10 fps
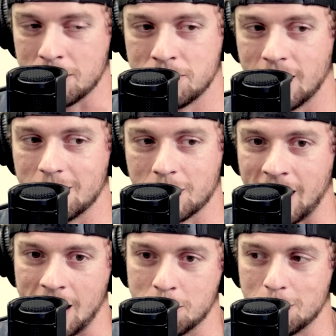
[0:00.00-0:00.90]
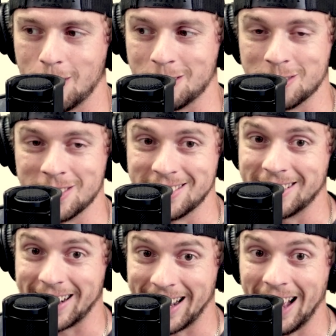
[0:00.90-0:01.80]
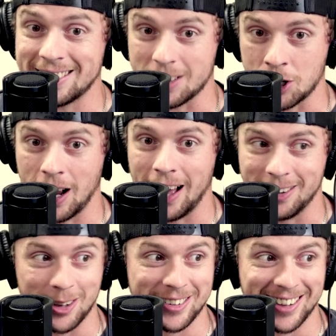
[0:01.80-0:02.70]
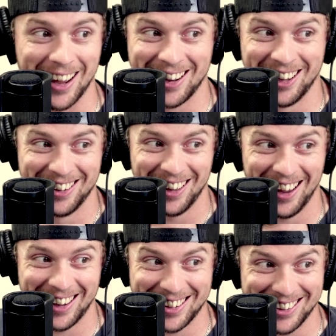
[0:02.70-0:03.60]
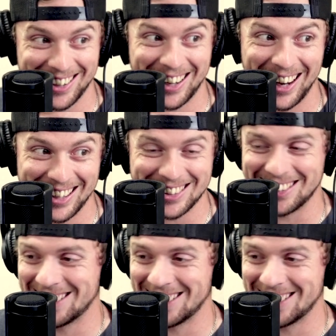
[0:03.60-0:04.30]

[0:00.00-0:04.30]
my fellow camera brethren. You got the shot, dude. Like, you got the